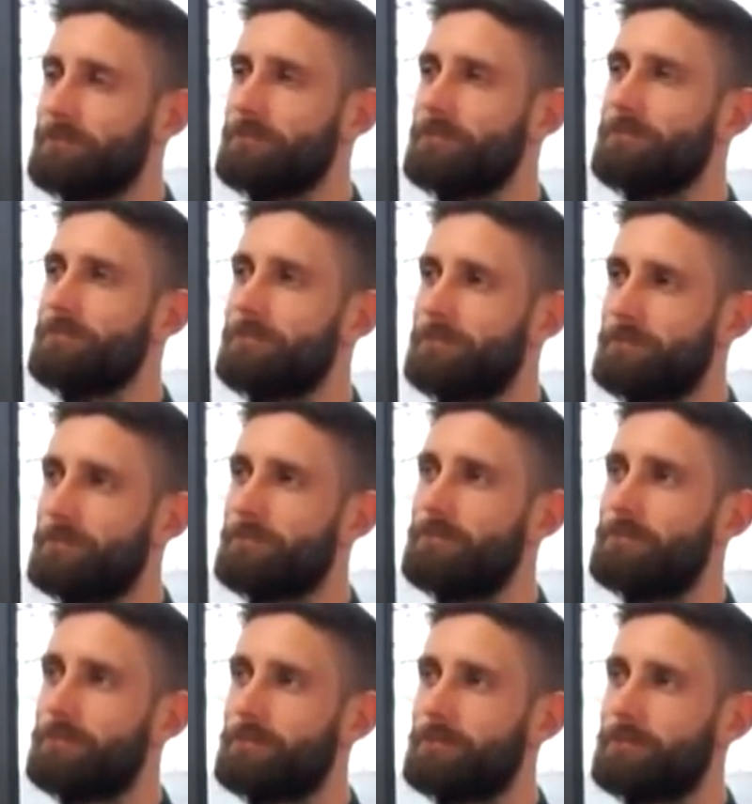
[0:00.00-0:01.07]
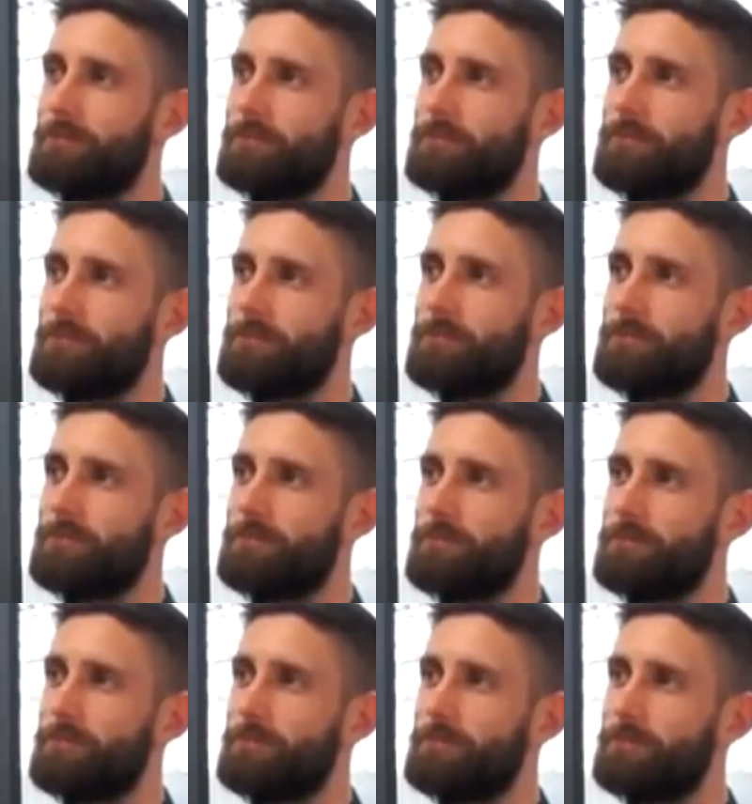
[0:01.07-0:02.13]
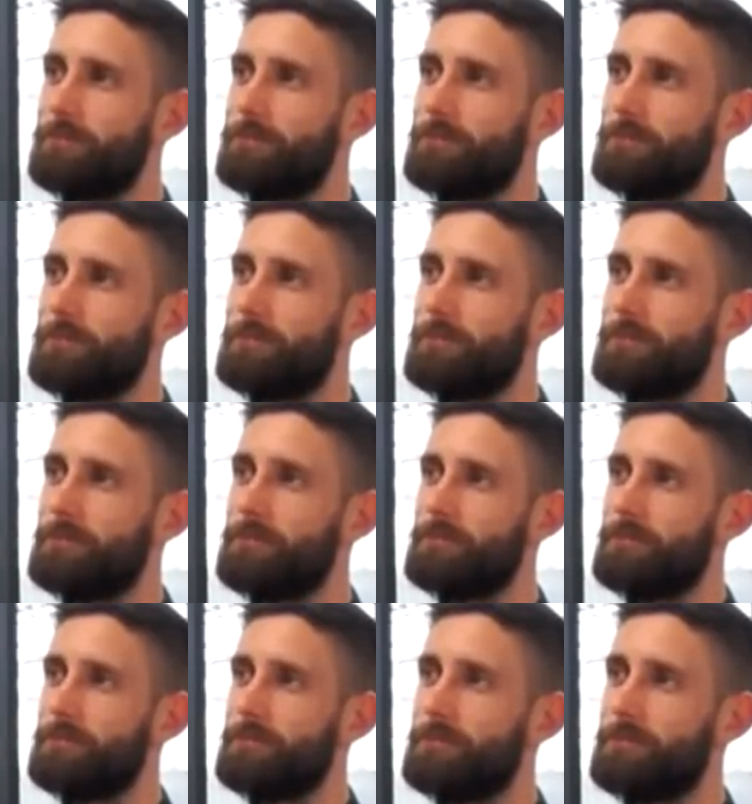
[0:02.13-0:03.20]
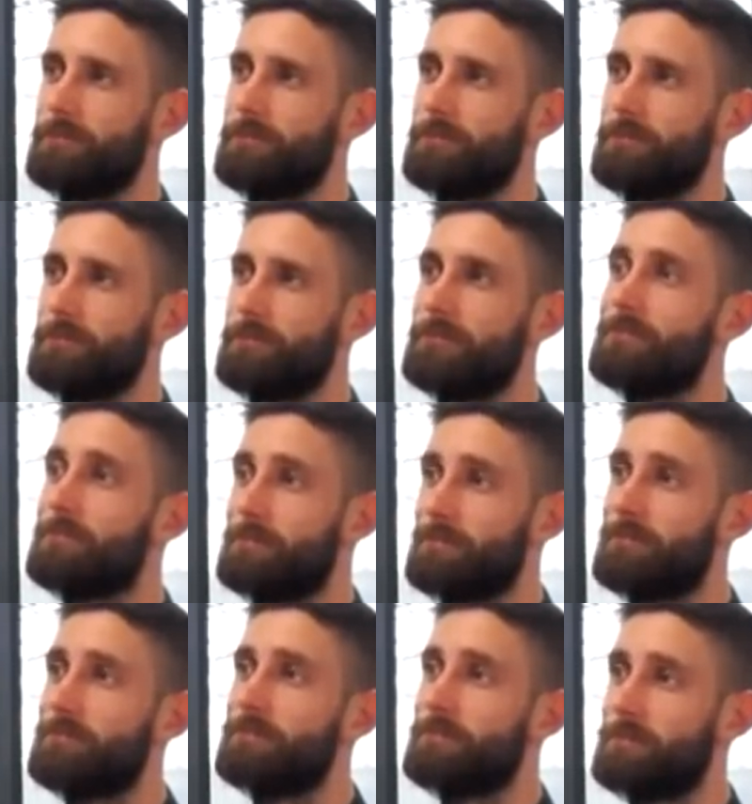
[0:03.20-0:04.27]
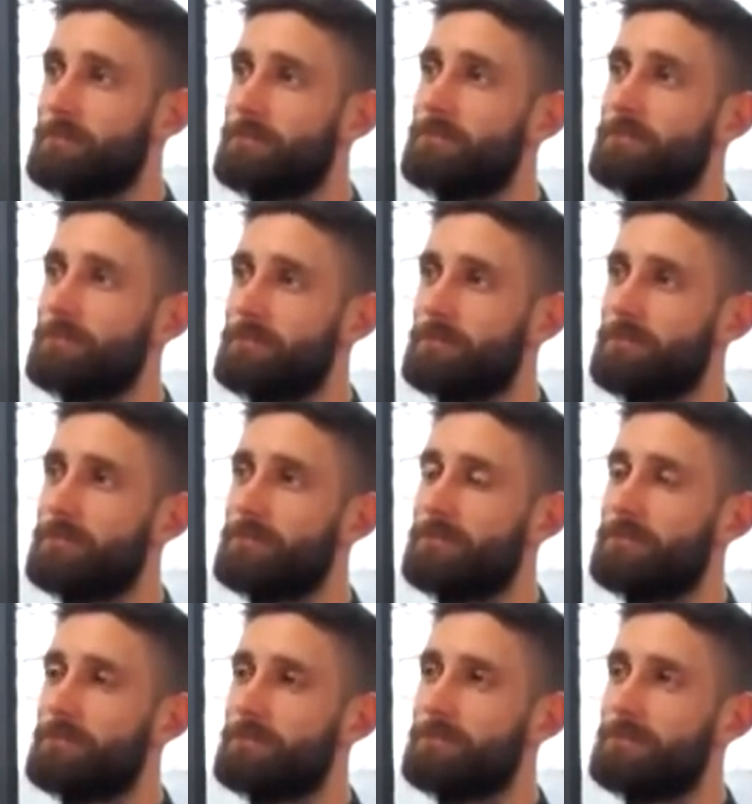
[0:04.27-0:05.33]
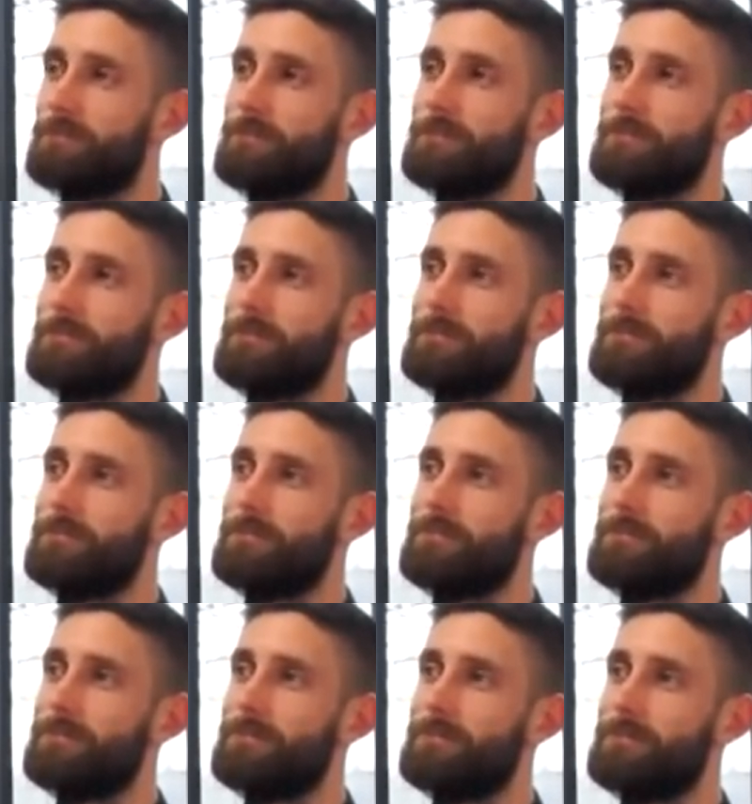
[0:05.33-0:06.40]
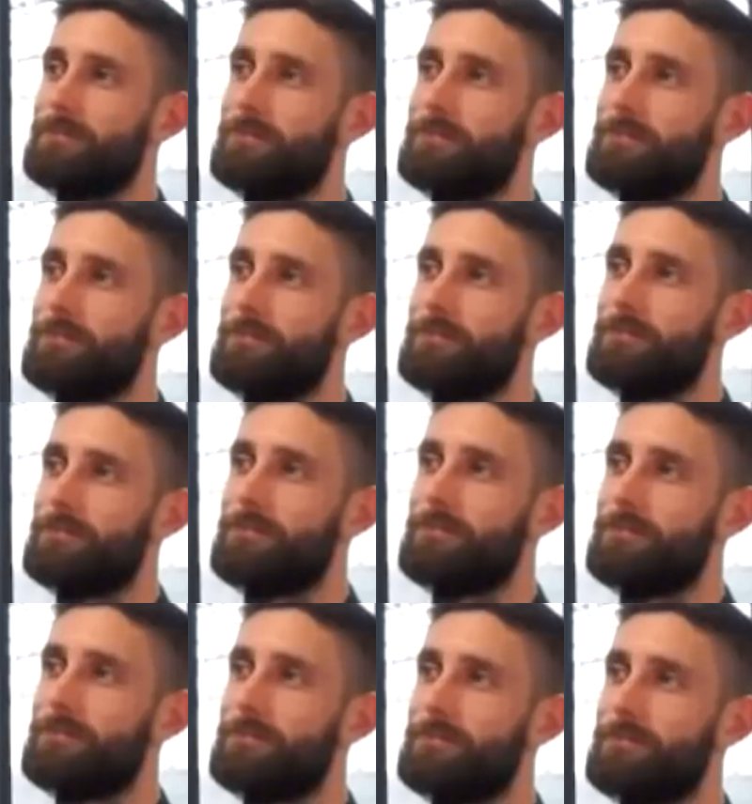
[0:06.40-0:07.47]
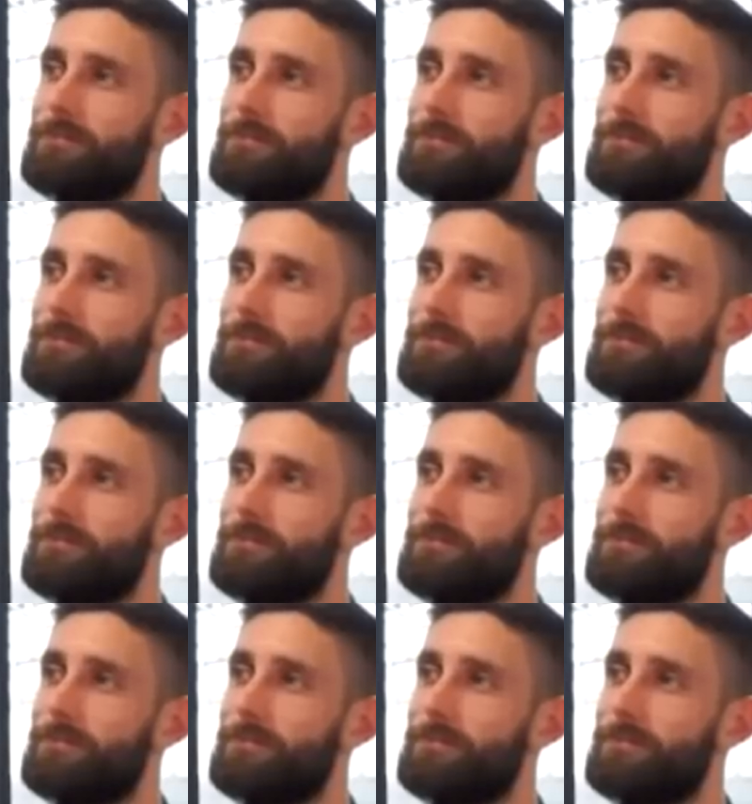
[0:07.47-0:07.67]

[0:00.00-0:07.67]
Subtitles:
This person isn't speaking.